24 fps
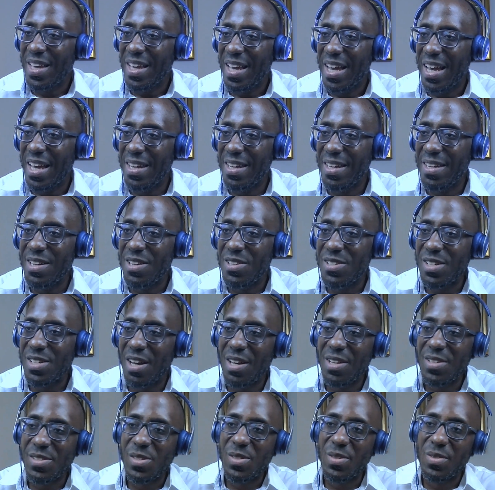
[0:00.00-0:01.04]
And then there's
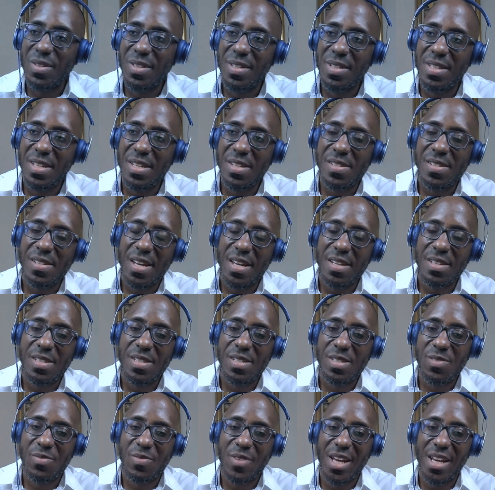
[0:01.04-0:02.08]
also the
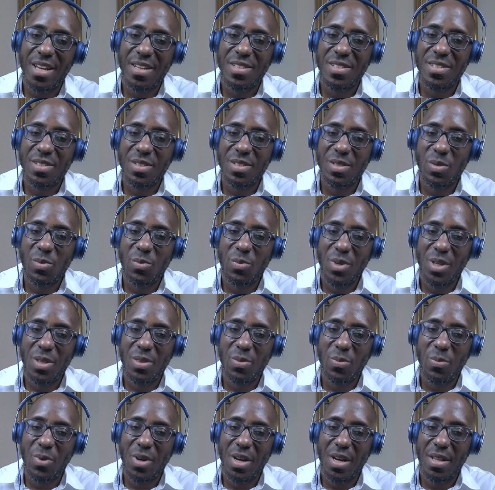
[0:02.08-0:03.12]
dissatisfaction with
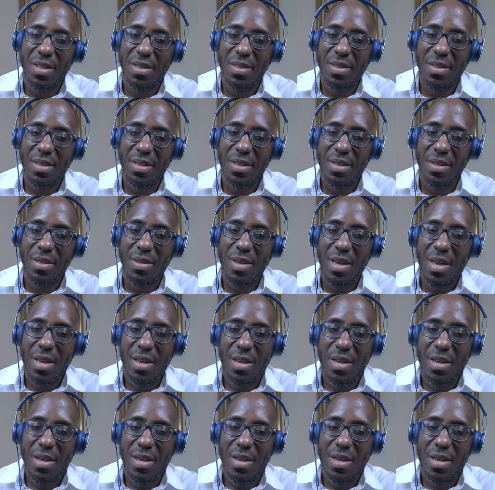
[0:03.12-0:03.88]
what the